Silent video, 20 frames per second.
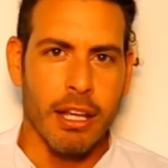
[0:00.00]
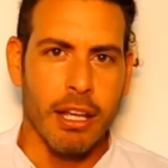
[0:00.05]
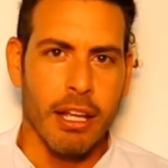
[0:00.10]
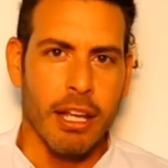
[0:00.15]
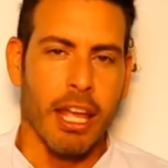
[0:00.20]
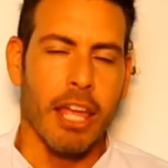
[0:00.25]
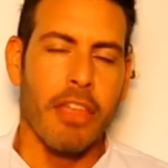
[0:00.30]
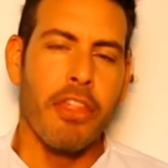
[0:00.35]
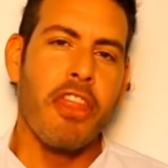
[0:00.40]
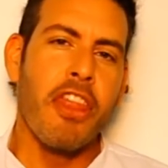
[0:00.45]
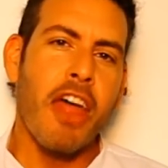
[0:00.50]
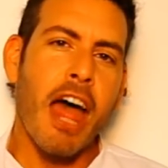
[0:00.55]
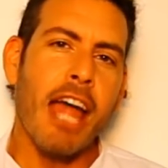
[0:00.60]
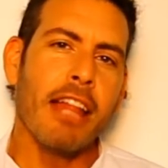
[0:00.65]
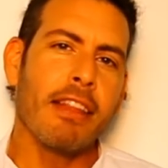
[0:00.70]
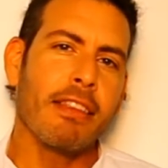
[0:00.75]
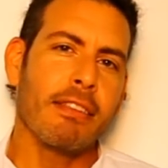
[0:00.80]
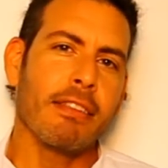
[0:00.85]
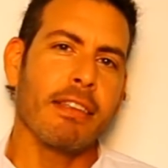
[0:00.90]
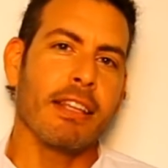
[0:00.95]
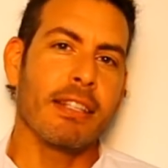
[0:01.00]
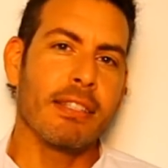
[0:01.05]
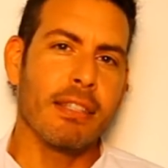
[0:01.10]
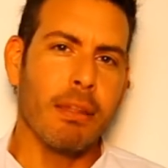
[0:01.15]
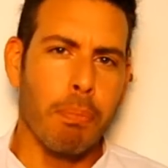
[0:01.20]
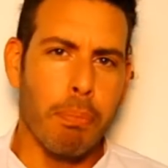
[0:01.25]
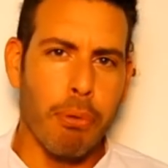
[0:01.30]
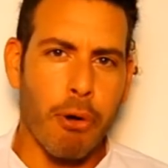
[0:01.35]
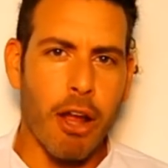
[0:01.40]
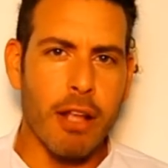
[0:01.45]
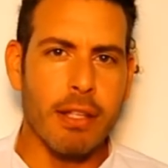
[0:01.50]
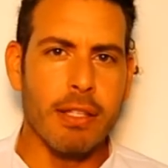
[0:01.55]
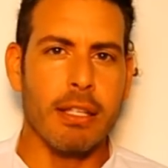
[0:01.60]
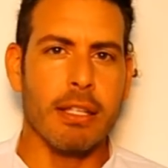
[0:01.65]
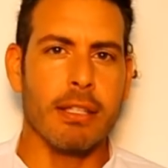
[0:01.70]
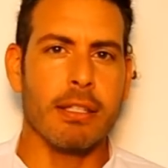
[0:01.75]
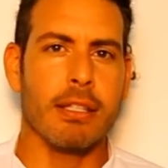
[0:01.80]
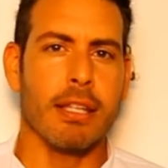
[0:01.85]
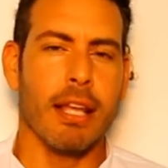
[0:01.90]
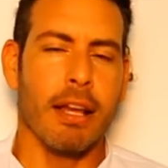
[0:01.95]
And that is the
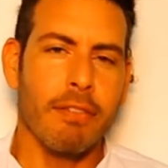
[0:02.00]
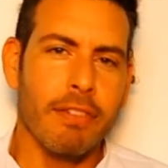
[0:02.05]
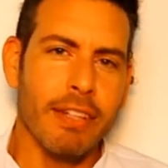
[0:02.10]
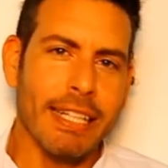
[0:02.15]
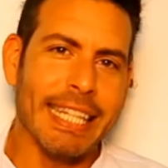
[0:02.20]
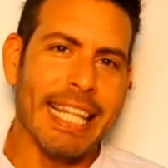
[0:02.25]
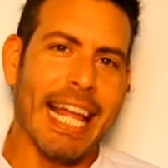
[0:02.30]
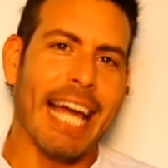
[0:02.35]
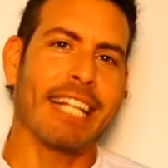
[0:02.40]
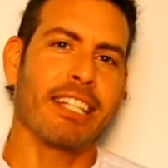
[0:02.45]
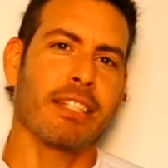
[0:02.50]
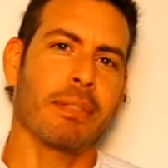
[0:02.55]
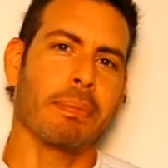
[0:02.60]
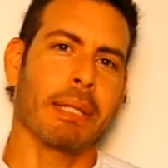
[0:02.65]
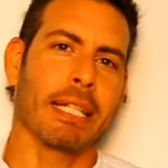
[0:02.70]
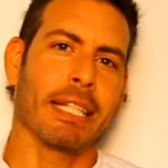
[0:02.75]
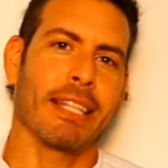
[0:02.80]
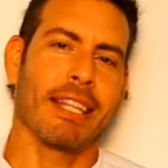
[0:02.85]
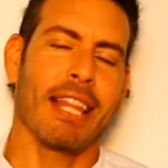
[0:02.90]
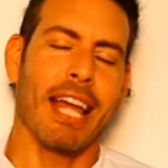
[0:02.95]
process of enlightenment.